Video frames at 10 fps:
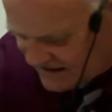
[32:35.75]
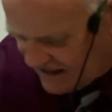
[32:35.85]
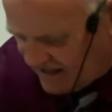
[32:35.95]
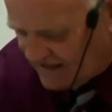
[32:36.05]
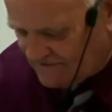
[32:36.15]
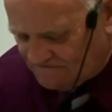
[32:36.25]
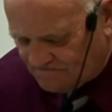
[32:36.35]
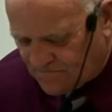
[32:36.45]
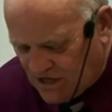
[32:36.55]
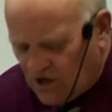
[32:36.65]
Um,
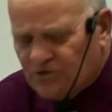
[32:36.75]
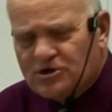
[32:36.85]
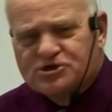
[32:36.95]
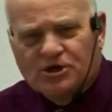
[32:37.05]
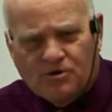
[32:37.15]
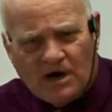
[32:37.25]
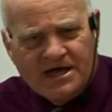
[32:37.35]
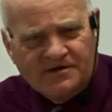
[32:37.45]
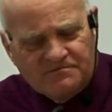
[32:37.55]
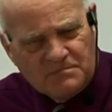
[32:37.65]
there's a
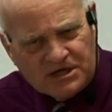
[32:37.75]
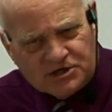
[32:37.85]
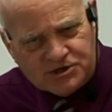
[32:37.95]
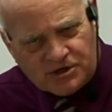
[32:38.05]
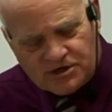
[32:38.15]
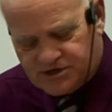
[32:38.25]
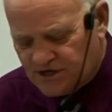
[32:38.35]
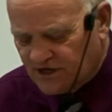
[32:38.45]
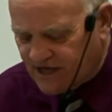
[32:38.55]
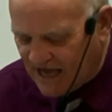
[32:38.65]
grade of ministers
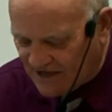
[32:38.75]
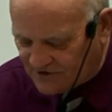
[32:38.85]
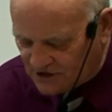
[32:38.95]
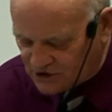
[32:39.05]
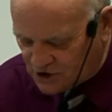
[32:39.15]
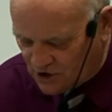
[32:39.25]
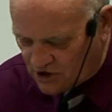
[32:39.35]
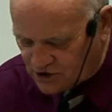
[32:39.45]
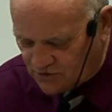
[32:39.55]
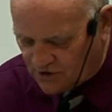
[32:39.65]
in the Catholic
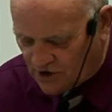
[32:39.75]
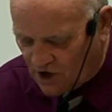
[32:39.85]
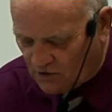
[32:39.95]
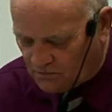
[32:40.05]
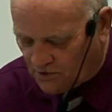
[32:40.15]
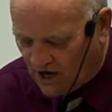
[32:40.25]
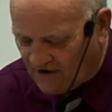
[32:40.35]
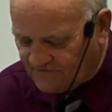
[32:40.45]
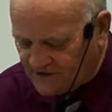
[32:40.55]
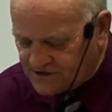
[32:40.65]
Church who are called
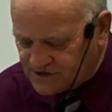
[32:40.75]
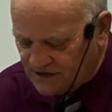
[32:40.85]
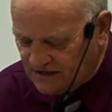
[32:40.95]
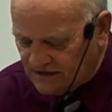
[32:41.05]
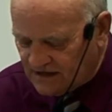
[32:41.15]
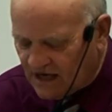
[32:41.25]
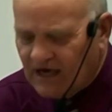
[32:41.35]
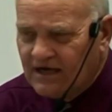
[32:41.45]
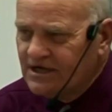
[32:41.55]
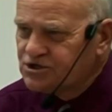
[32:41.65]
prophets.
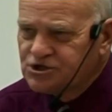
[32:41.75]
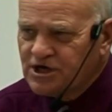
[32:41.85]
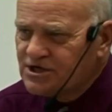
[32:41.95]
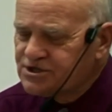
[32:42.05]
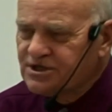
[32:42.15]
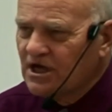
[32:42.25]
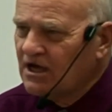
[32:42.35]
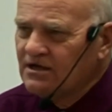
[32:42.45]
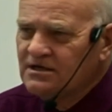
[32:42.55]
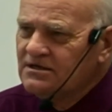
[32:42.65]
Uh, it's just
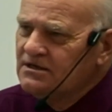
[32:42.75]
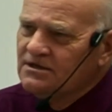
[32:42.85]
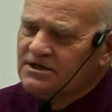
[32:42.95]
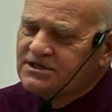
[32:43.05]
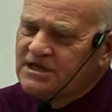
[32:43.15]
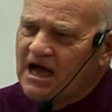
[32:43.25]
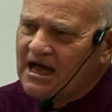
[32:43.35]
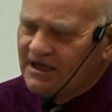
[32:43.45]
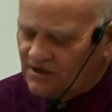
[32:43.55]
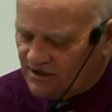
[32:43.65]
the, the
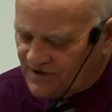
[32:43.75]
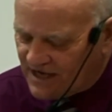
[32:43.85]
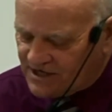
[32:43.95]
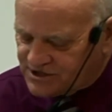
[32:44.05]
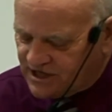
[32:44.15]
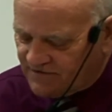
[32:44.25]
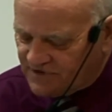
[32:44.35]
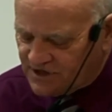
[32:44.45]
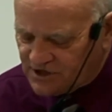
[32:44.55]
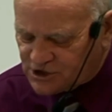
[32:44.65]
title that is given
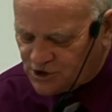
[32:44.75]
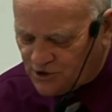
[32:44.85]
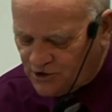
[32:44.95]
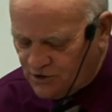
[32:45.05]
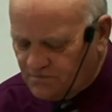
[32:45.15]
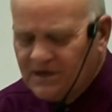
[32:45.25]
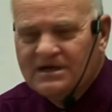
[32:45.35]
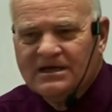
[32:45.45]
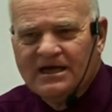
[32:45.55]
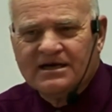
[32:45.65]
to this group.
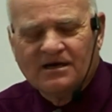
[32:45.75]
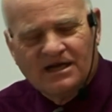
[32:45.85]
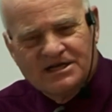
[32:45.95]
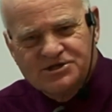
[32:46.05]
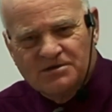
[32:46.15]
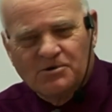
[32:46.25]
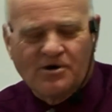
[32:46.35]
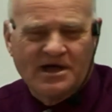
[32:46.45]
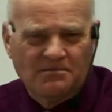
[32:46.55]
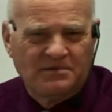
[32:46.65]
It lends them
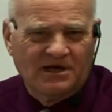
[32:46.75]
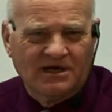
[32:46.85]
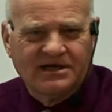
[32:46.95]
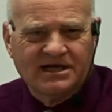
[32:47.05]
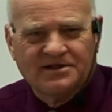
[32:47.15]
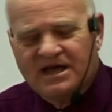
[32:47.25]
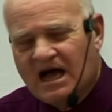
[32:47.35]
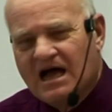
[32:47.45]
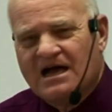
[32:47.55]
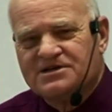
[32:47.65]
credibility in the
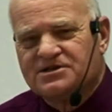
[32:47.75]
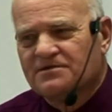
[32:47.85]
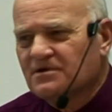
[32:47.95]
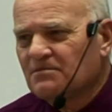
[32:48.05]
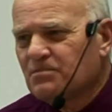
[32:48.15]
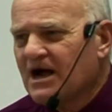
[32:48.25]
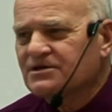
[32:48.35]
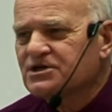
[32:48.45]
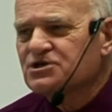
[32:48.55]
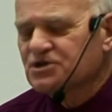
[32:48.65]
eyes of the
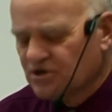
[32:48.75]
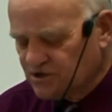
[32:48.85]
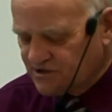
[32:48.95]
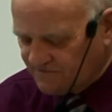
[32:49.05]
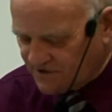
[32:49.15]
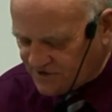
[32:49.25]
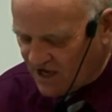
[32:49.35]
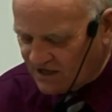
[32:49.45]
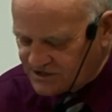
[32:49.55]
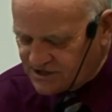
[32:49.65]
practitioners of
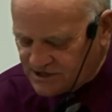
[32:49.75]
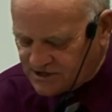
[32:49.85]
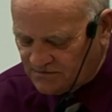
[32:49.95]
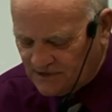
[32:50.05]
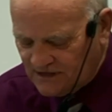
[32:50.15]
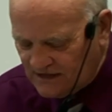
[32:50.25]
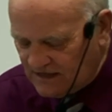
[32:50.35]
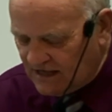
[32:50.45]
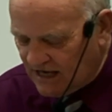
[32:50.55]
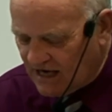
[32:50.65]
Catholicism.
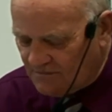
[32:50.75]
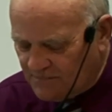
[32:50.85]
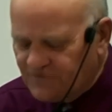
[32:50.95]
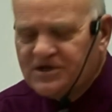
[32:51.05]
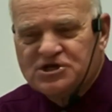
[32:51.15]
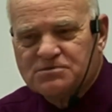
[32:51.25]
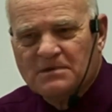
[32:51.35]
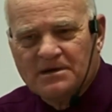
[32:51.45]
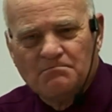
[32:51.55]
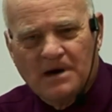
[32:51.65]
Uh, but these
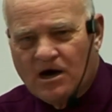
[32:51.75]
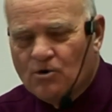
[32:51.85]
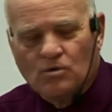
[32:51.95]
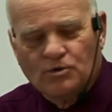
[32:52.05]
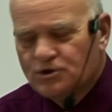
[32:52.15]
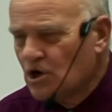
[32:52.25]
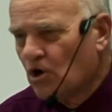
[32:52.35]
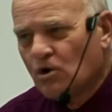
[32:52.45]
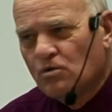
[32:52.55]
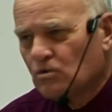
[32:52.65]
men bear
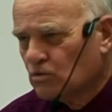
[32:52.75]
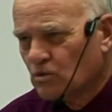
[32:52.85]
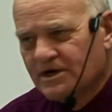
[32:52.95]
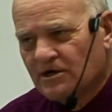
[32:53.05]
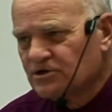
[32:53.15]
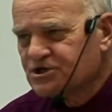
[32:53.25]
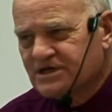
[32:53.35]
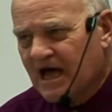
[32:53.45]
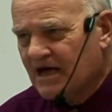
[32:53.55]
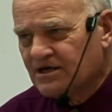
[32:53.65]
no real
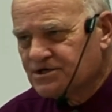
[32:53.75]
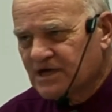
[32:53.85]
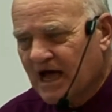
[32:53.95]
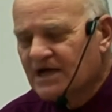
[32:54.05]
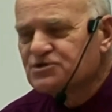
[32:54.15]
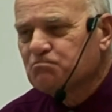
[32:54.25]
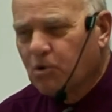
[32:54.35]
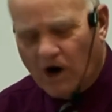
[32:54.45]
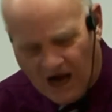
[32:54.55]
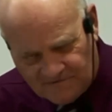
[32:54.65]
status as
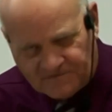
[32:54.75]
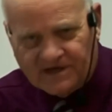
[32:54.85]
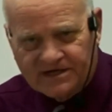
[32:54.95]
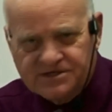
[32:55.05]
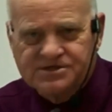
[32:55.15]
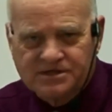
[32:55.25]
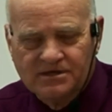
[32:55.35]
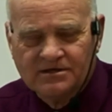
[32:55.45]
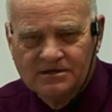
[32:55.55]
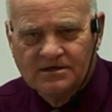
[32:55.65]
prophets
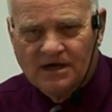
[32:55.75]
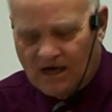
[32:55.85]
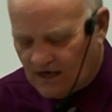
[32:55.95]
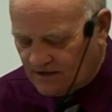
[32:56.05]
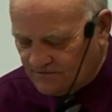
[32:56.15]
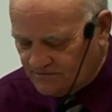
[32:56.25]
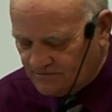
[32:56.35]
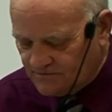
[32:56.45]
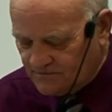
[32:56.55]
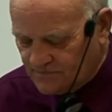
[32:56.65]
um,
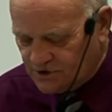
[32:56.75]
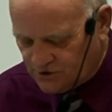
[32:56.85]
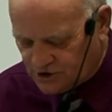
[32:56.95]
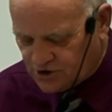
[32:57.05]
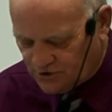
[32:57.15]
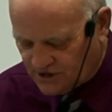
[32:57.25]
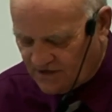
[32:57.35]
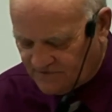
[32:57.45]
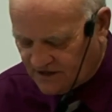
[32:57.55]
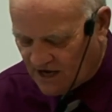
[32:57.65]
to the true and
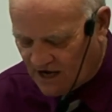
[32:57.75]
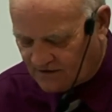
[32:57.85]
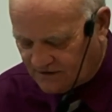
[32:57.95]
living God.